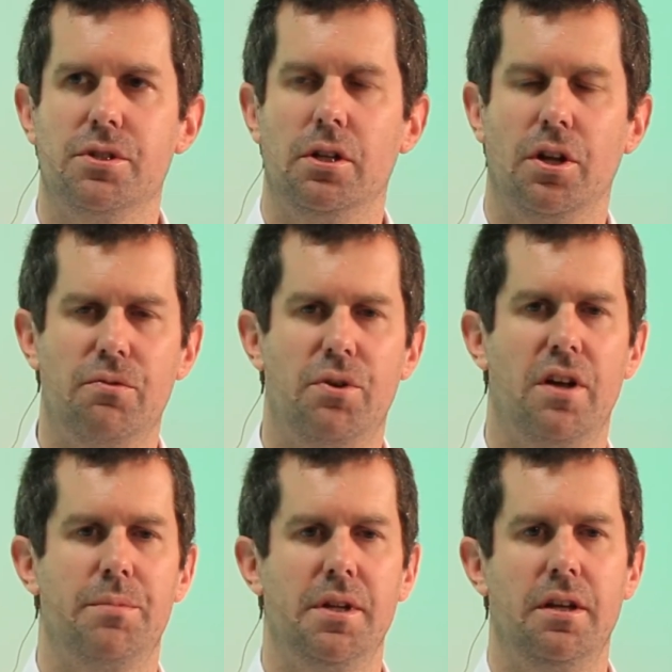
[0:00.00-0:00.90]
A lot of what
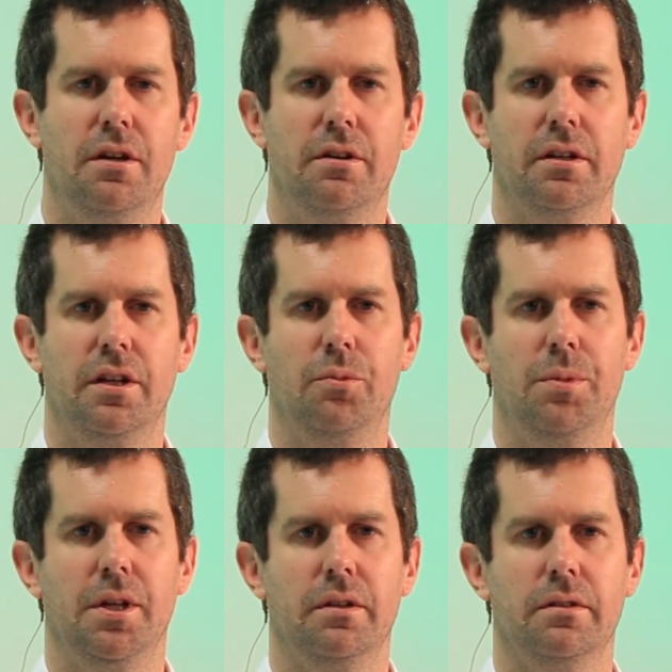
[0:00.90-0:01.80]
I've been hearing has
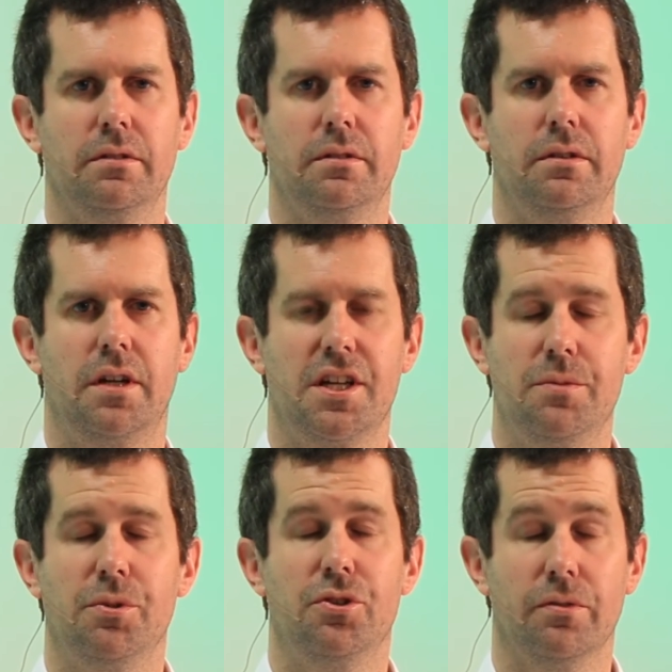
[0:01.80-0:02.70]
been
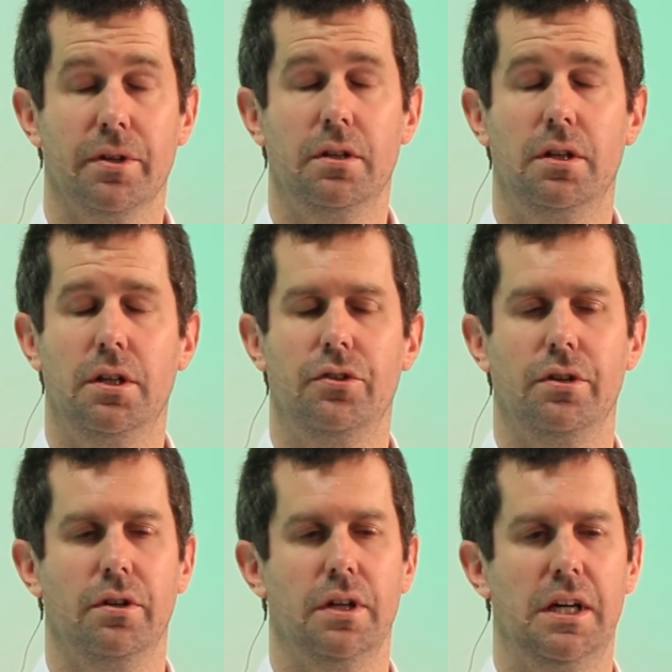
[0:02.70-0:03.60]
customer driven.
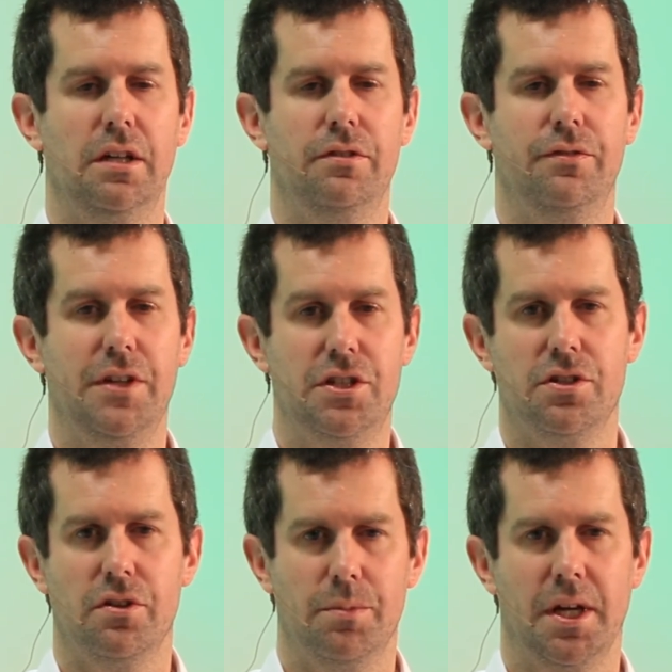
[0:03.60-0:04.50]
So features
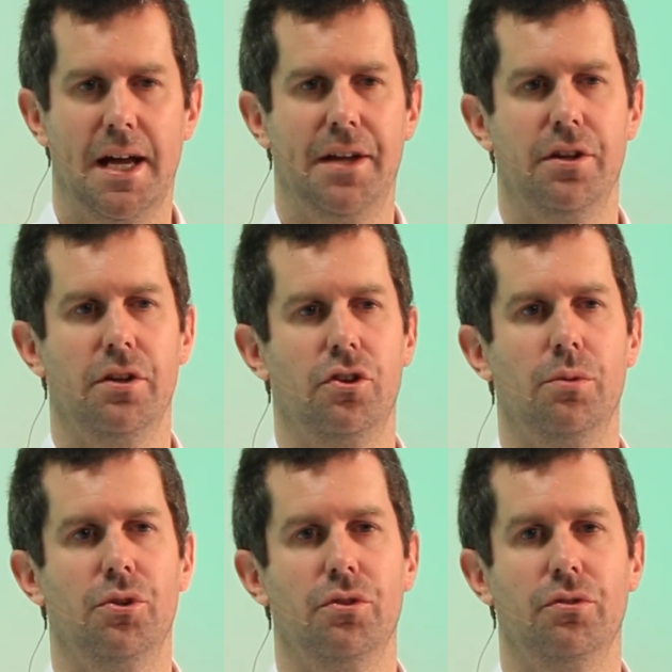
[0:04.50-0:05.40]
that are being added in
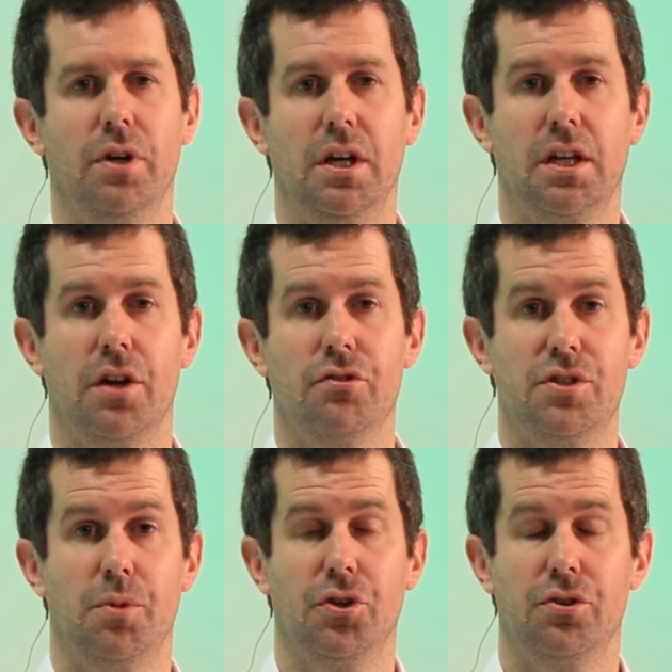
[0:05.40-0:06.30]
terms of kind of
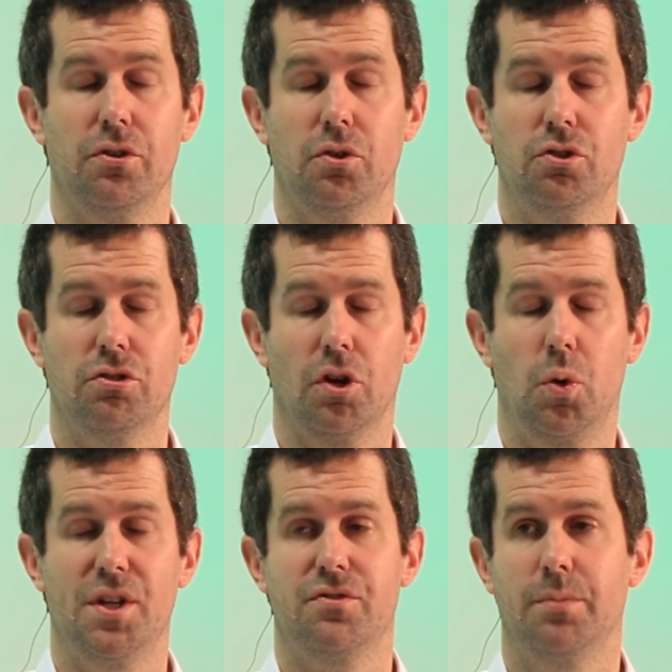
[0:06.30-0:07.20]
response to
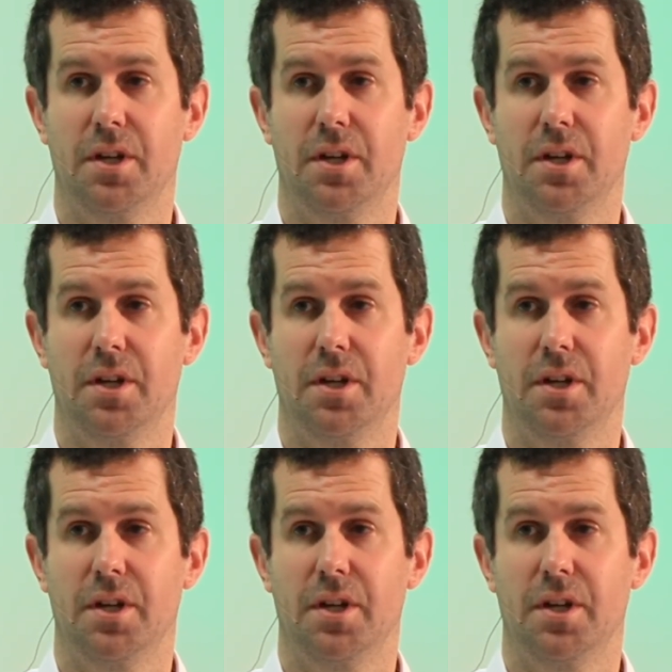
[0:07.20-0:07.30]
requests from